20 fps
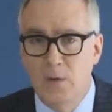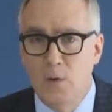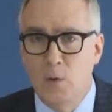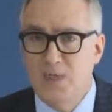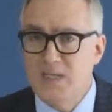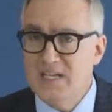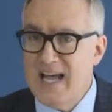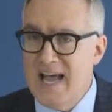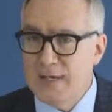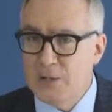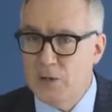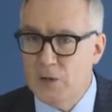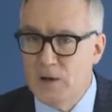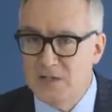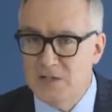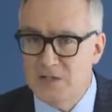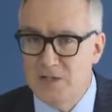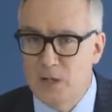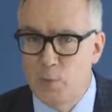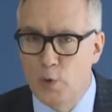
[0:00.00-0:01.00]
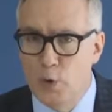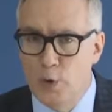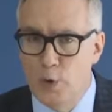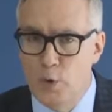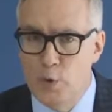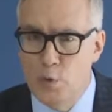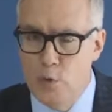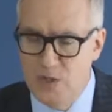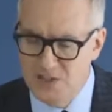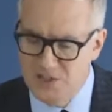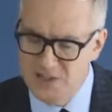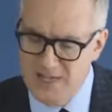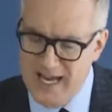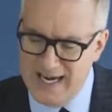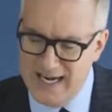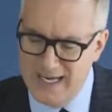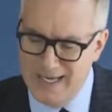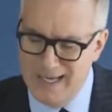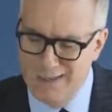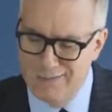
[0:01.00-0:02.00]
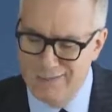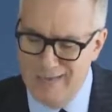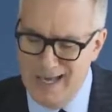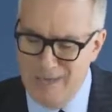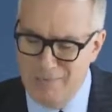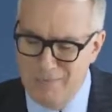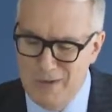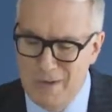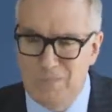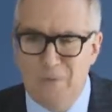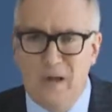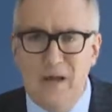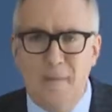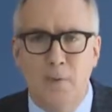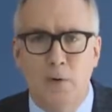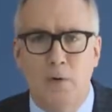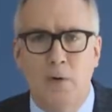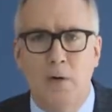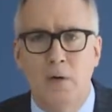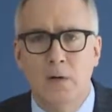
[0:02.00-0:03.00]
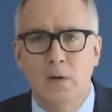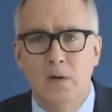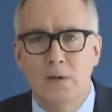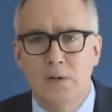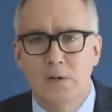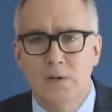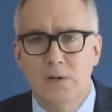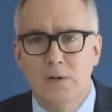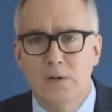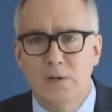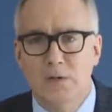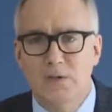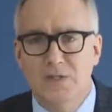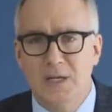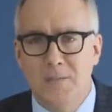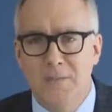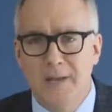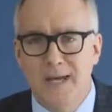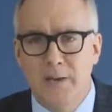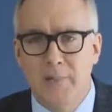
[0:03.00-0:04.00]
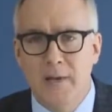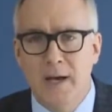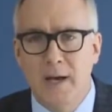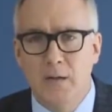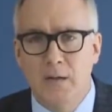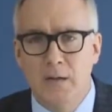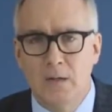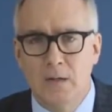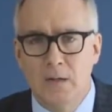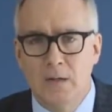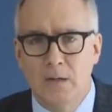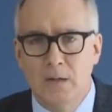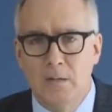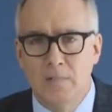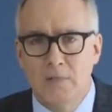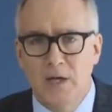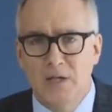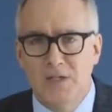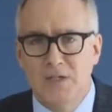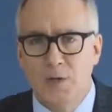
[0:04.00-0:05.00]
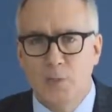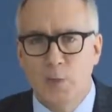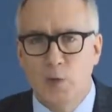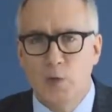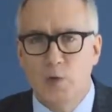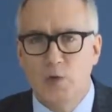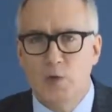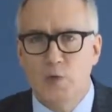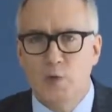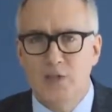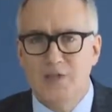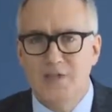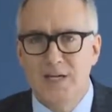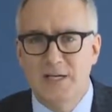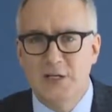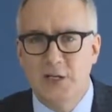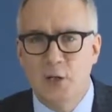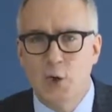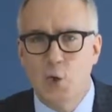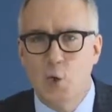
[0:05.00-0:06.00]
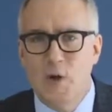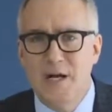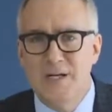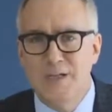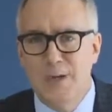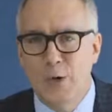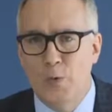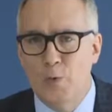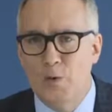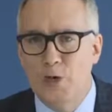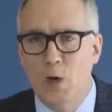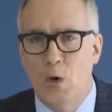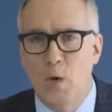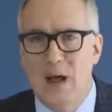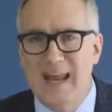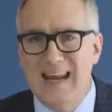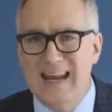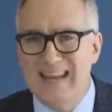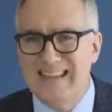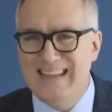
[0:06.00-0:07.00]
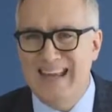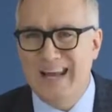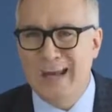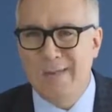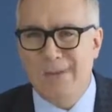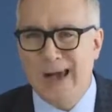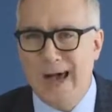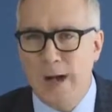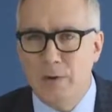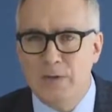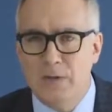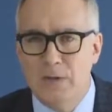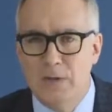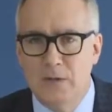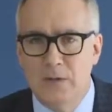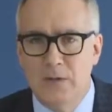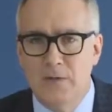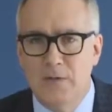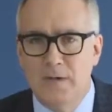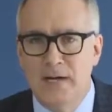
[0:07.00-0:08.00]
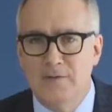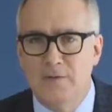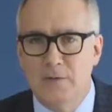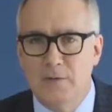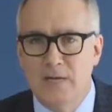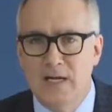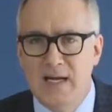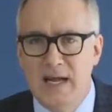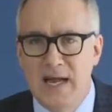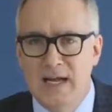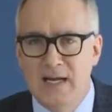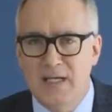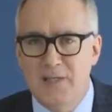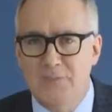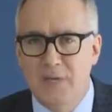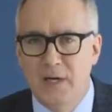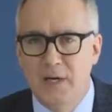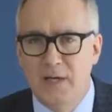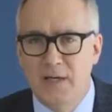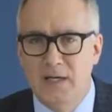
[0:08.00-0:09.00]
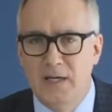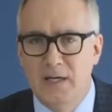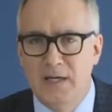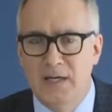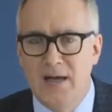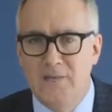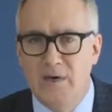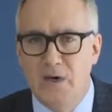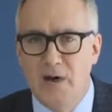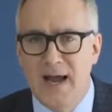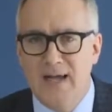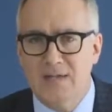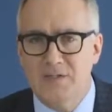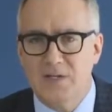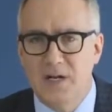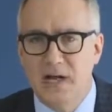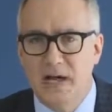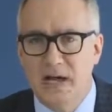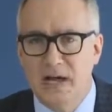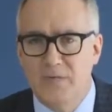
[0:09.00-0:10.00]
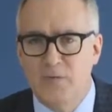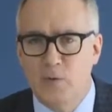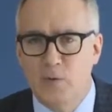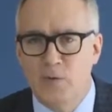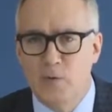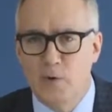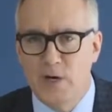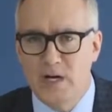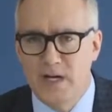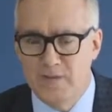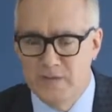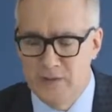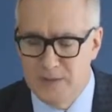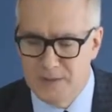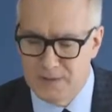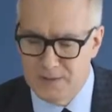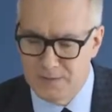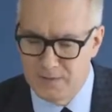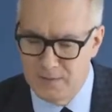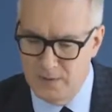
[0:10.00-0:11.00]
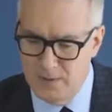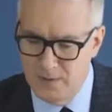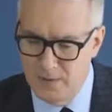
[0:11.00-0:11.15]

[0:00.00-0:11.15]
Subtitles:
who attacked her as someone who Second Amendment people should do something about, as someone whose religion we don't know anything about, after he had explained he had never asked God for forgiveness,